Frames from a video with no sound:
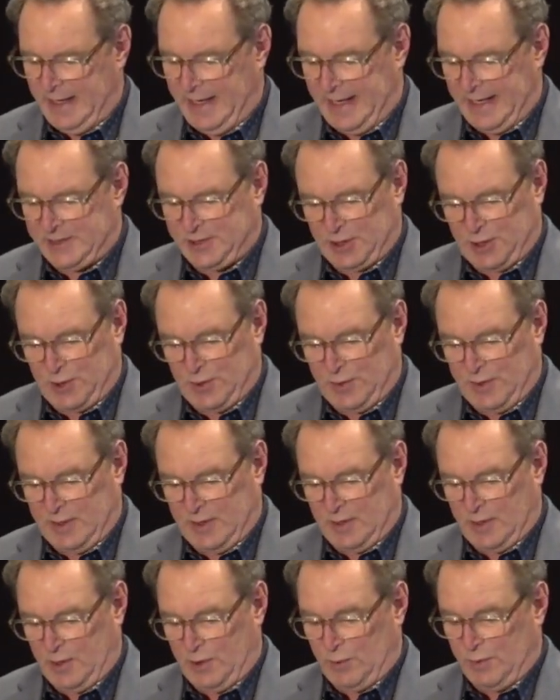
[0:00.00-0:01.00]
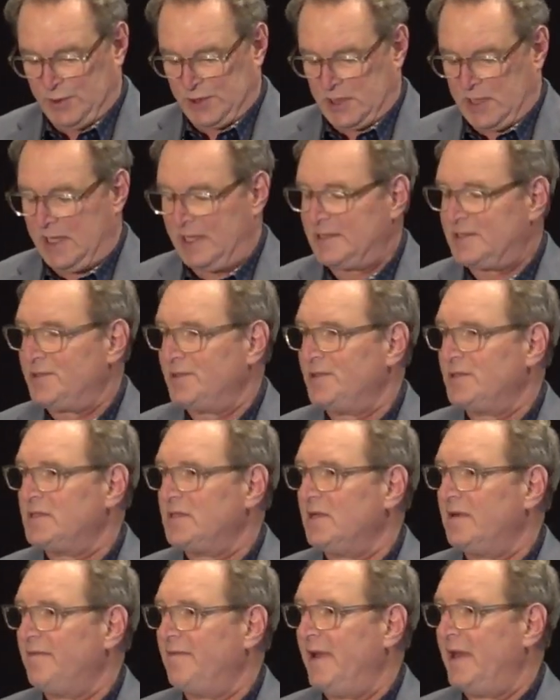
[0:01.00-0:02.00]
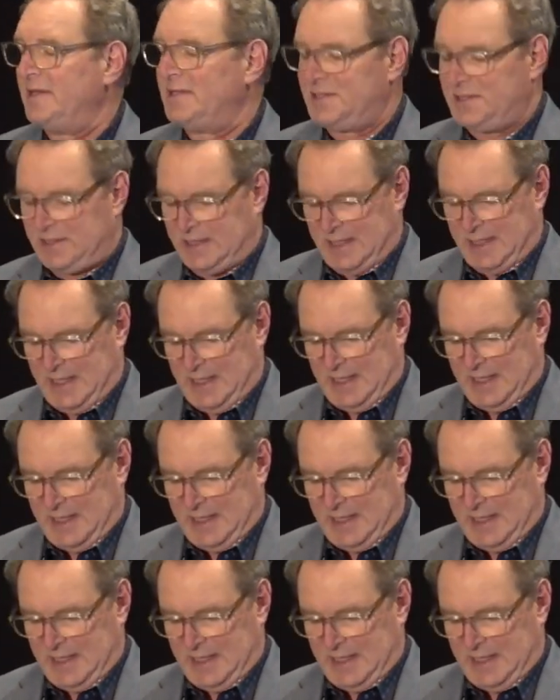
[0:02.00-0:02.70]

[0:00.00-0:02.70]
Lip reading: executing huge concerts, events,